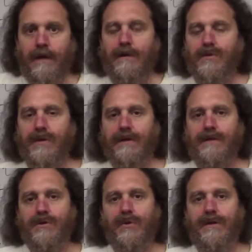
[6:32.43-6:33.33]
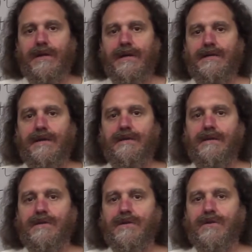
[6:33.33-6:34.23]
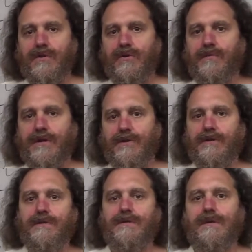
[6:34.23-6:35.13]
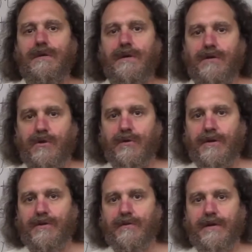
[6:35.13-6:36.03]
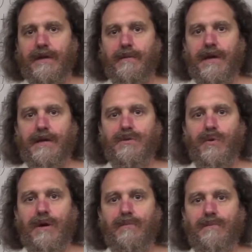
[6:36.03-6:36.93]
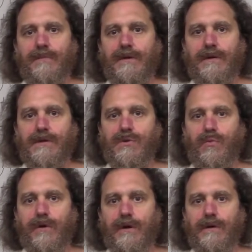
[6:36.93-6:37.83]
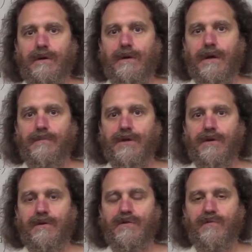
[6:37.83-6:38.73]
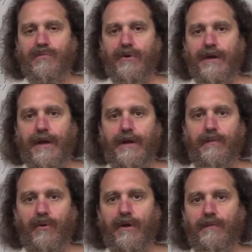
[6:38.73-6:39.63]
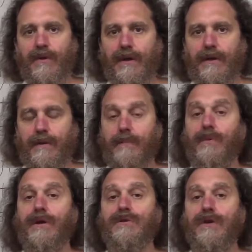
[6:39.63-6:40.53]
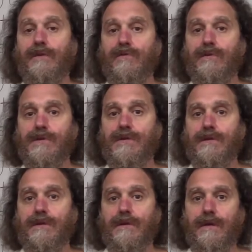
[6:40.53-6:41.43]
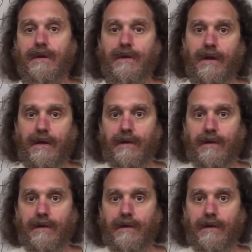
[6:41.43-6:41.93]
So now let's quickly extend this to 2 dimensions. A 2-dimensional kinematics problem is where an object goes from point A to point B, but it travels in